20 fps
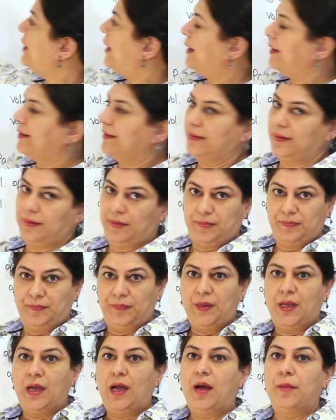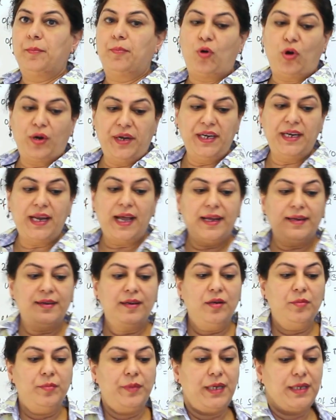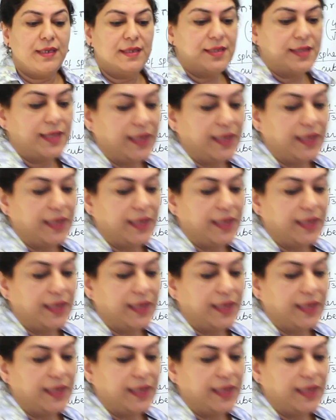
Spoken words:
diagonal. A body diagonal means